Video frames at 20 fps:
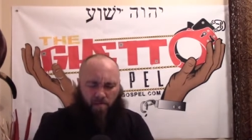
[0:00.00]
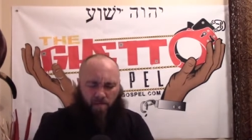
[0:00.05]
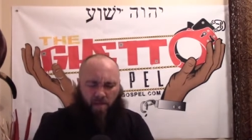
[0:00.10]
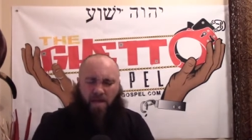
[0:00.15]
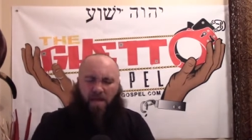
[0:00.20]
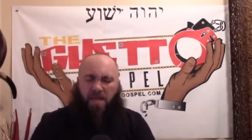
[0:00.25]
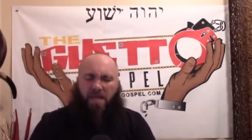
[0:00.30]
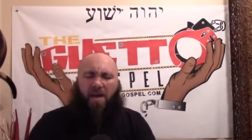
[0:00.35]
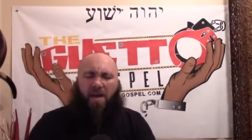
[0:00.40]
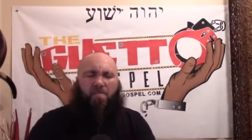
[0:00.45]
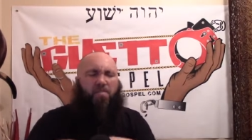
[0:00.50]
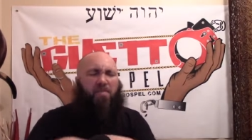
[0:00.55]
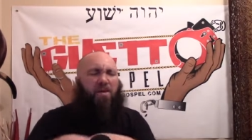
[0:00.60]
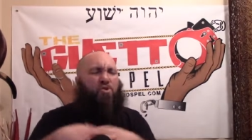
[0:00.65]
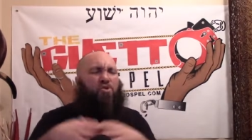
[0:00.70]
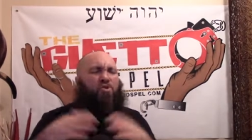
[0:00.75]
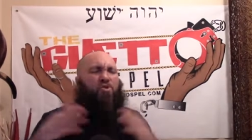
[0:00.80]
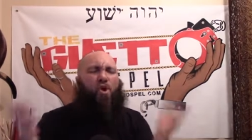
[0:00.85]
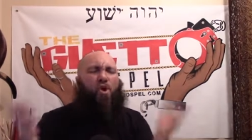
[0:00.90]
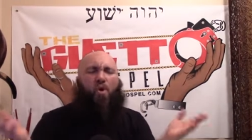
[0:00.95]
that get
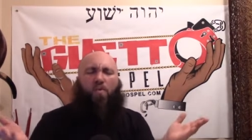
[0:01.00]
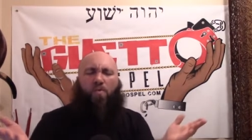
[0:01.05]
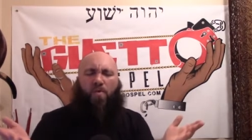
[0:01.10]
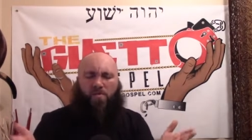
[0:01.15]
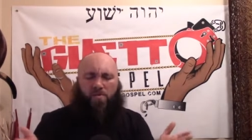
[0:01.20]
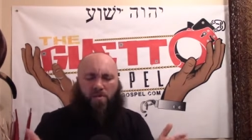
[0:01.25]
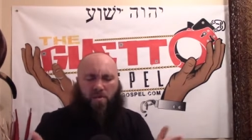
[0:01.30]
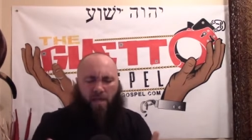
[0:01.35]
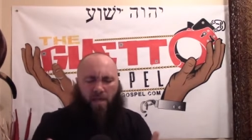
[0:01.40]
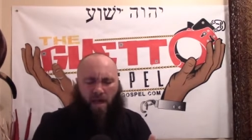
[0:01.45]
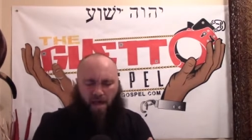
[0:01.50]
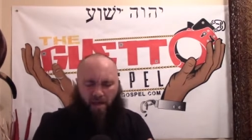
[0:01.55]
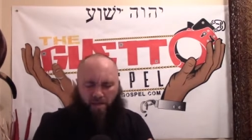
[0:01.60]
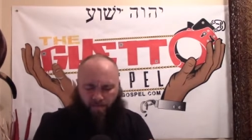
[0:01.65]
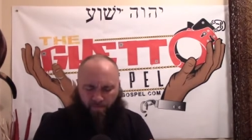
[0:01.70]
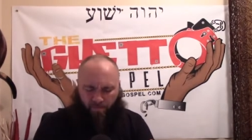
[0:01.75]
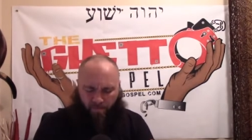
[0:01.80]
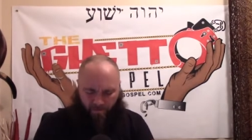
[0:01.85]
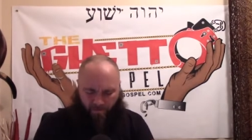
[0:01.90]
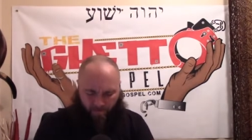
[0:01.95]
me nowhere in
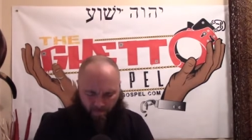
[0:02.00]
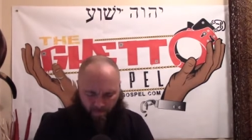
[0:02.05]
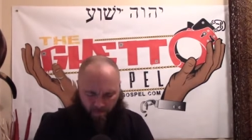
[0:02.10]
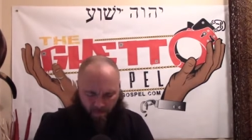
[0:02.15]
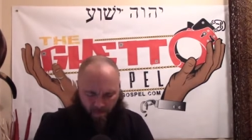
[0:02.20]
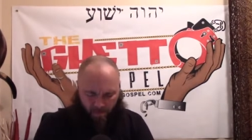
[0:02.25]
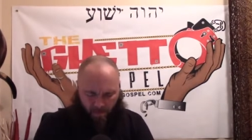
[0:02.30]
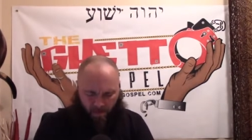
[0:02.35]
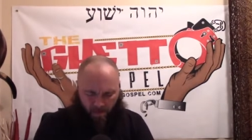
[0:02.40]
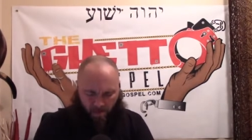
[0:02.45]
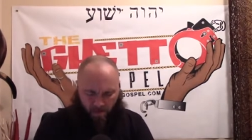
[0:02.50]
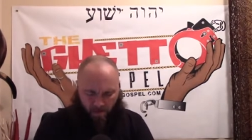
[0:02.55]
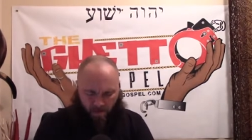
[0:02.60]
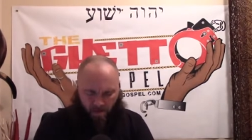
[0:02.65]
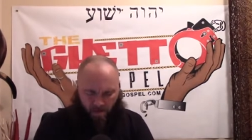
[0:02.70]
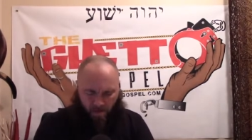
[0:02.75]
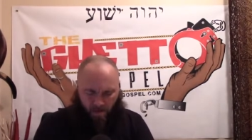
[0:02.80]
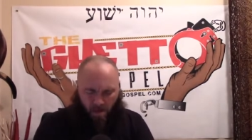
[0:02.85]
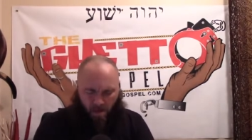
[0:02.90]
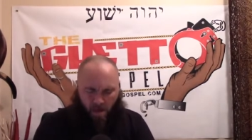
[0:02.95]
life.
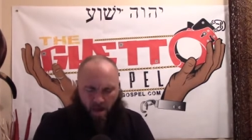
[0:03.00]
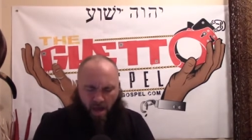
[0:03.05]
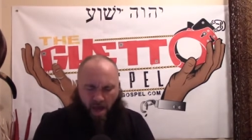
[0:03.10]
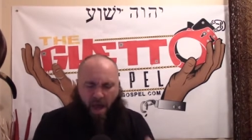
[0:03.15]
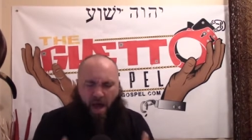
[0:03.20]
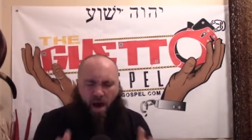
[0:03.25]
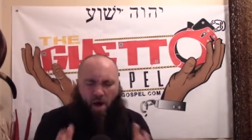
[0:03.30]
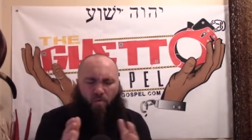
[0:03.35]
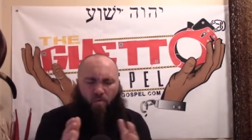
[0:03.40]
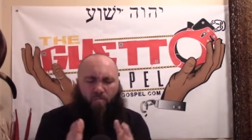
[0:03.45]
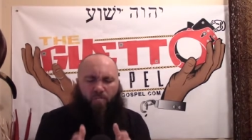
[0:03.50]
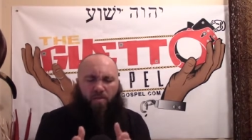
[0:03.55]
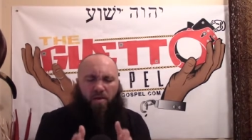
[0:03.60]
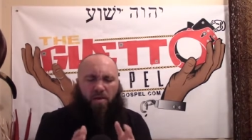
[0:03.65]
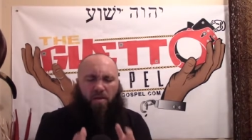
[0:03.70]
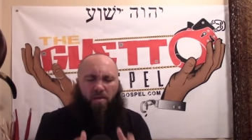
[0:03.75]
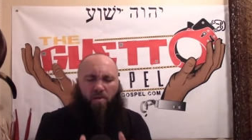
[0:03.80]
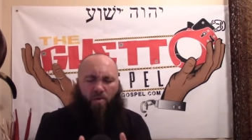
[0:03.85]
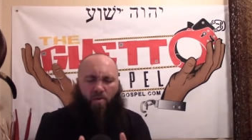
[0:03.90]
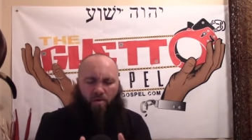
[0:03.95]
Help
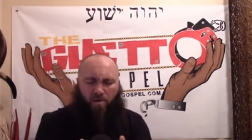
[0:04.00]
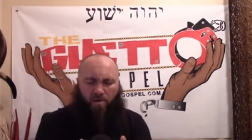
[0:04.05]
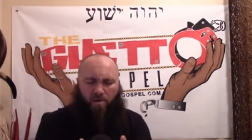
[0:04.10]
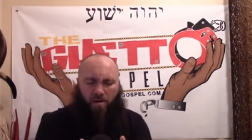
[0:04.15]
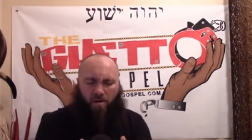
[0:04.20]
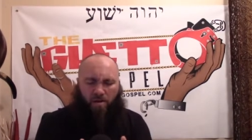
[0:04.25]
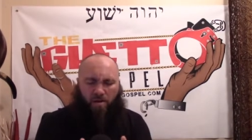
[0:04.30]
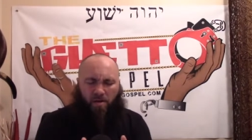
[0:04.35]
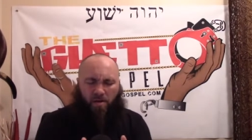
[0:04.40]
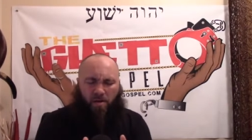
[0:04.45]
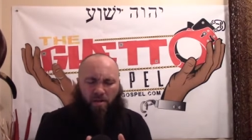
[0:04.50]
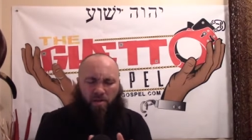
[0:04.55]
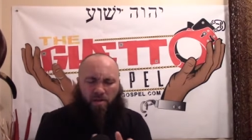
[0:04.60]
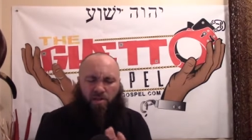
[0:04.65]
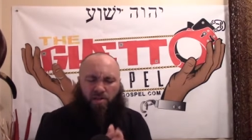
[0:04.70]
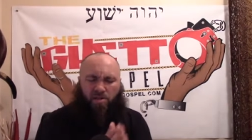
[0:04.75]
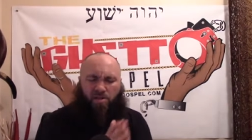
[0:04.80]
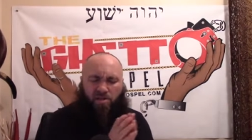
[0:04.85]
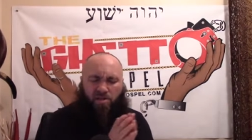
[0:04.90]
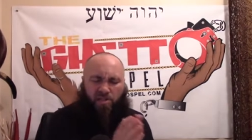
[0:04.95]
me, Lord,
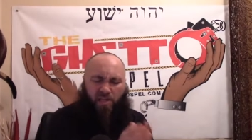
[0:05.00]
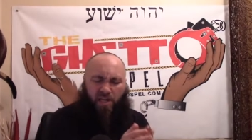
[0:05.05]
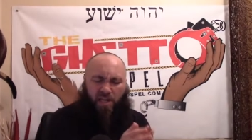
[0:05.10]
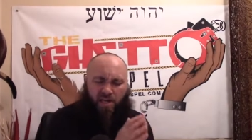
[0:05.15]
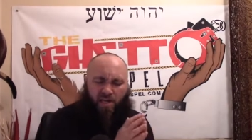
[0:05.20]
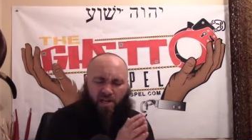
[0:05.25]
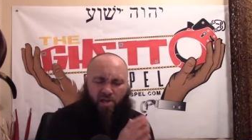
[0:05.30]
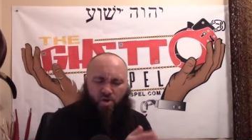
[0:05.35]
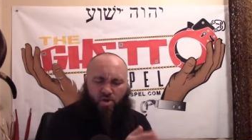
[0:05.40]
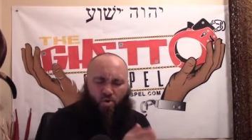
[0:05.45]
to seek